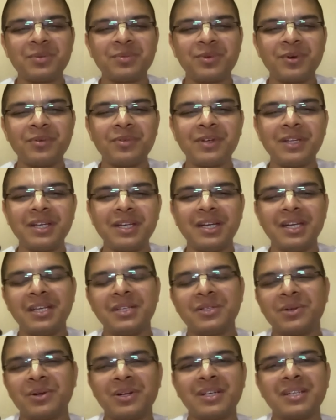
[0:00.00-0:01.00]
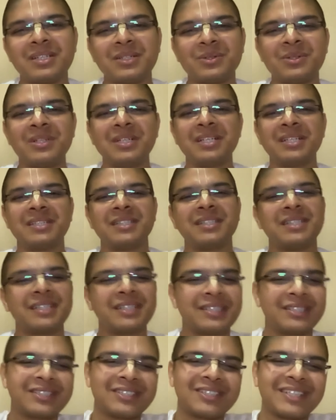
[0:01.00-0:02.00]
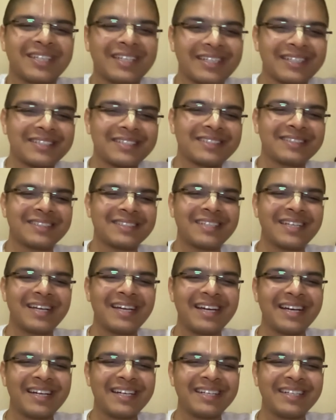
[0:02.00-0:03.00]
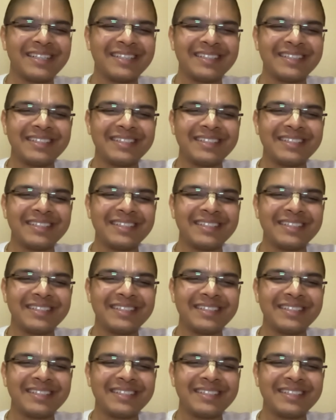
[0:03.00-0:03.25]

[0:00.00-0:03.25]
is 15 days older, older than Krishna.